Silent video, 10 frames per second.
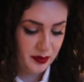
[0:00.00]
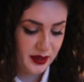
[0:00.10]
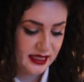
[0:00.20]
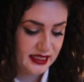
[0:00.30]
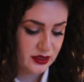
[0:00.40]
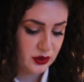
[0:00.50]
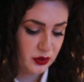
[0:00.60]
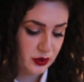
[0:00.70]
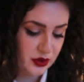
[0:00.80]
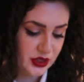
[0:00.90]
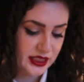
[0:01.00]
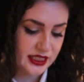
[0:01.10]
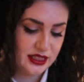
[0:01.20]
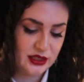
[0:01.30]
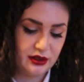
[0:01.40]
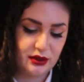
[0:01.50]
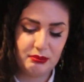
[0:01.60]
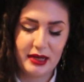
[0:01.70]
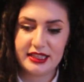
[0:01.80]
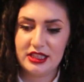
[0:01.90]
But it's this gorgeous little
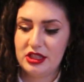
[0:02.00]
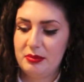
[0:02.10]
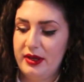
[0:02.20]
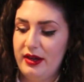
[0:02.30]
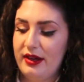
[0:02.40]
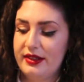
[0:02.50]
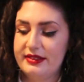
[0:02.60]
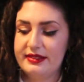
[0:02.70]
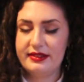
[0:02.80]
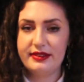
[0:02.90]
messenger purse.